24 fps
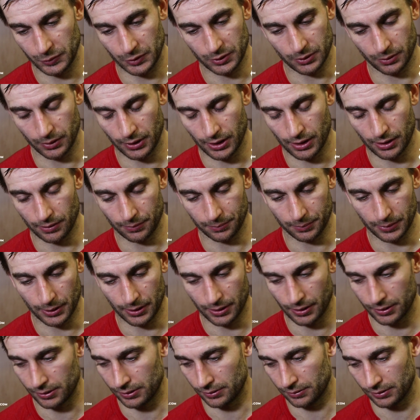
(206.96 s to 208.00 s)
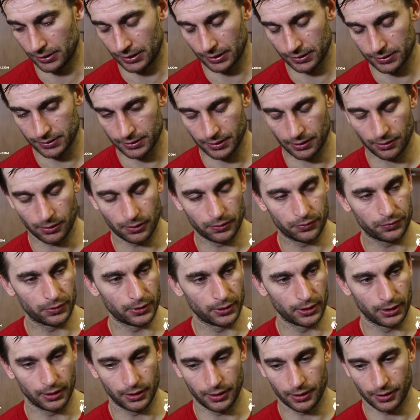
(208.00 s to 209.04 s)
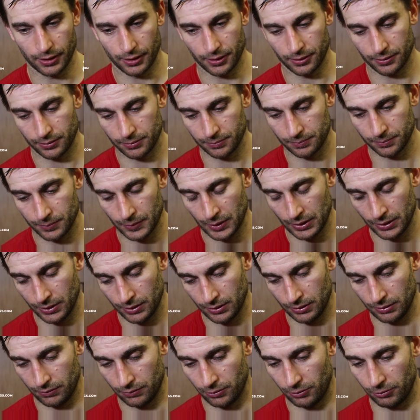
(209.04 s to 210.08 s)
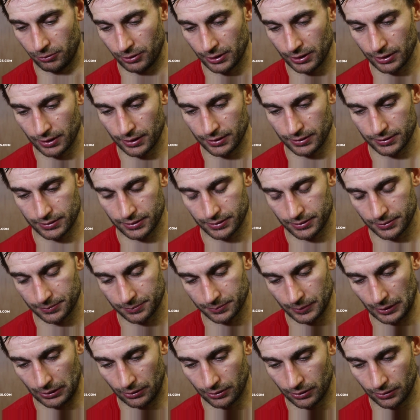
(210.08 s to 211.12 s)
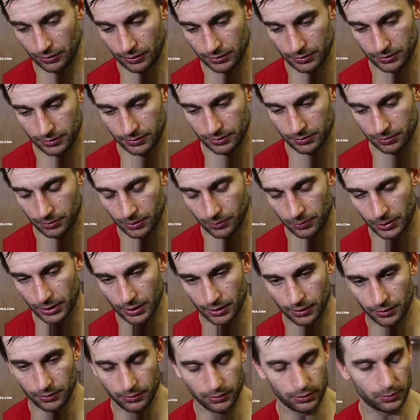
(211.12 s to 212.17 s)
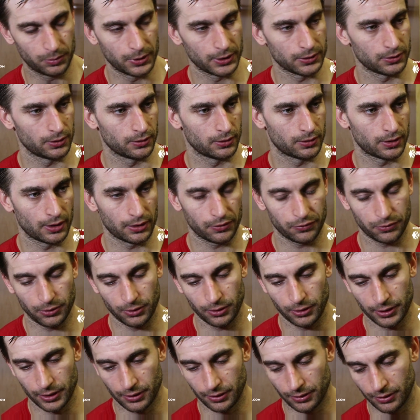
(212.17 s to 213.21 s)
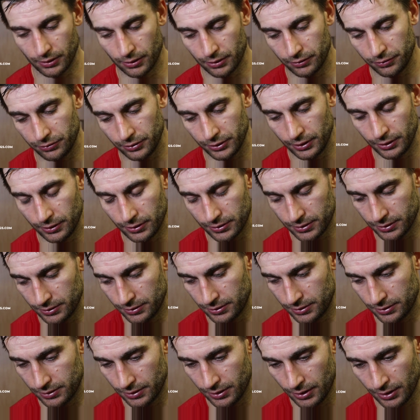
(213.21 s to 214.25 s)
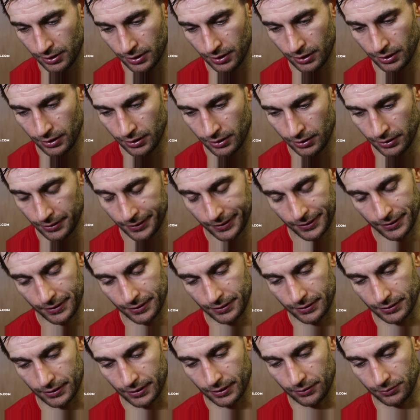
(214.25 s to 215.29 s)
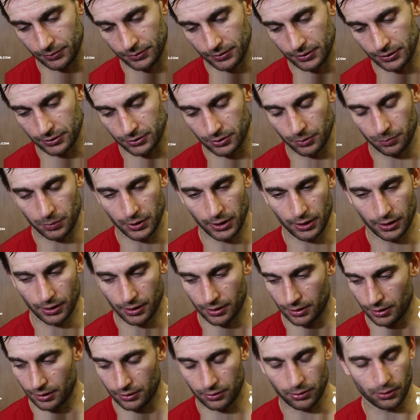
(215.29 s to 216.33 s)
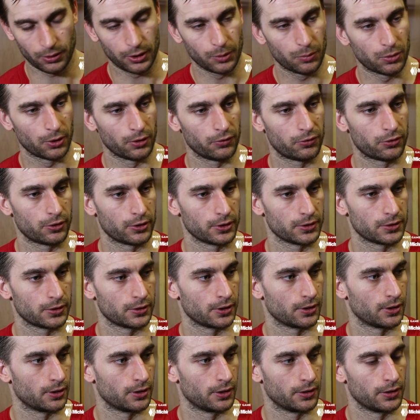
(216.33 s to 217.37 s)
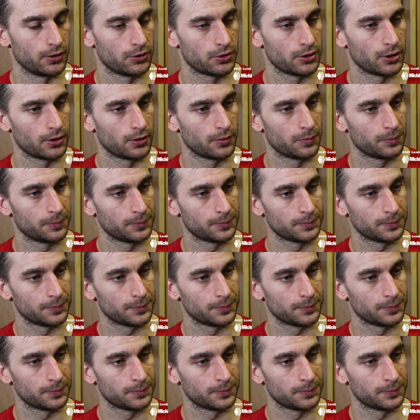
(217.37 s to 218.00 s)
I said, hopefully. We realize, you know, this is what we got to do to be successful, and hopefully this could be a turning point for us this year.